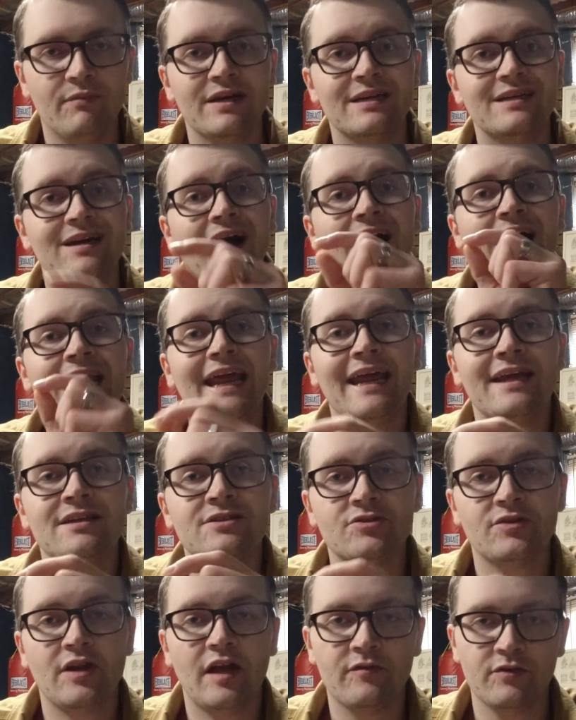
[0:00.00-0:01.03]
but God
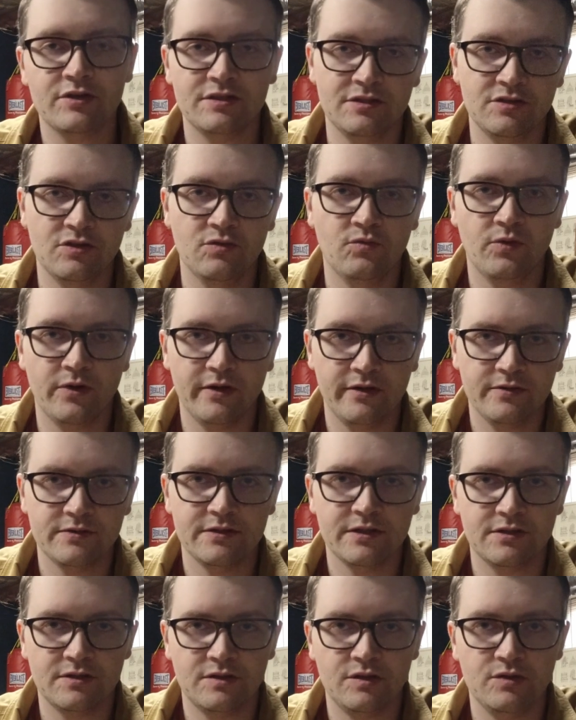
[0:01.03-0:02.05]
answered every single one of
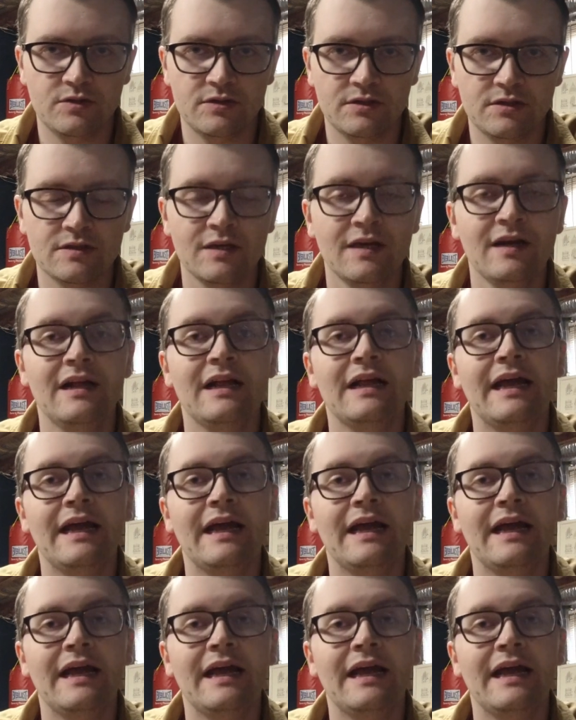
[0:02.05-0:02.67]
those excuses.